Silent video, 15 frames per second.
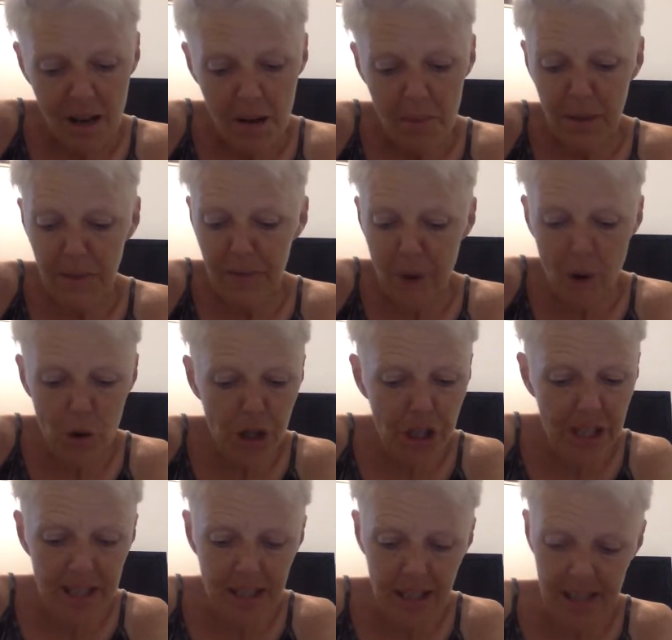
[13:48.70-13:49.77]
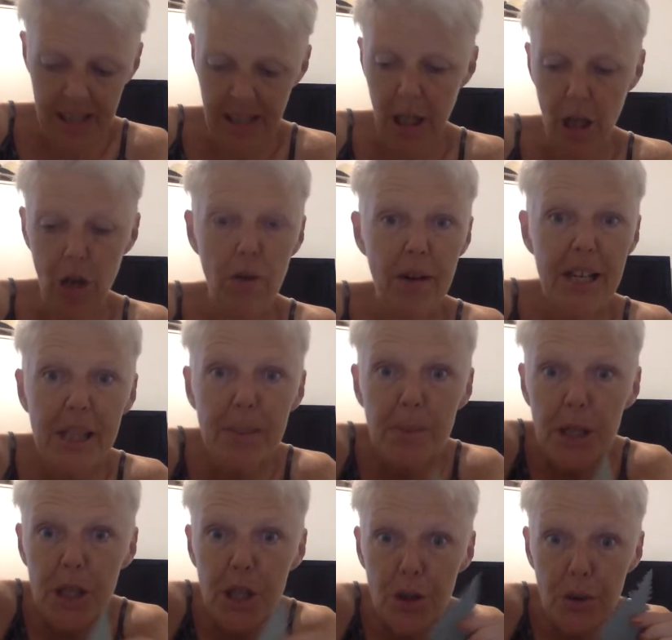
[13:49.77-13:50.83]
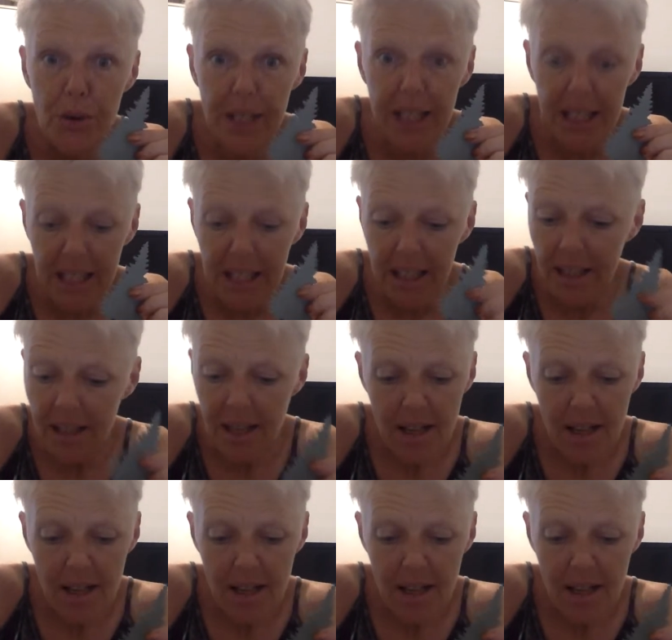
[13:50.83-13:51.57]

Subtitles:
But folks, she tucked in a Christmas tree.